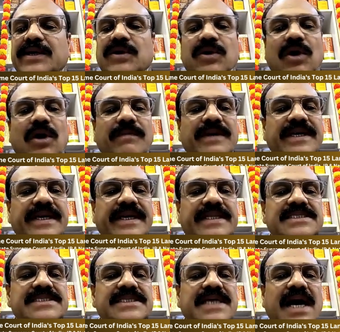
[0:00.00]
Raw
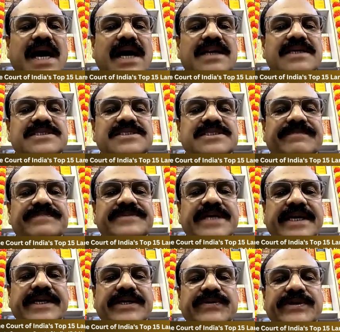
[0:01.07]
materials are
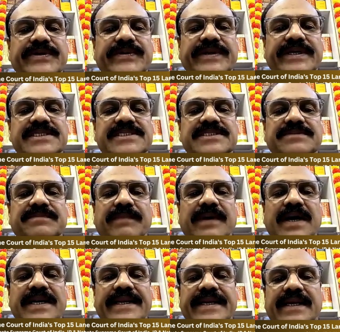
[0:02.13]
subject to duties
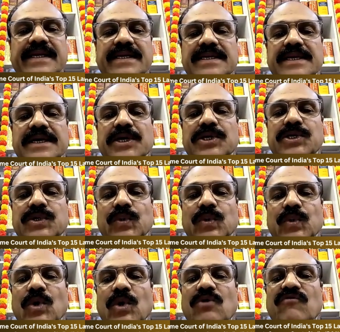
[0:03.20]
pertinent to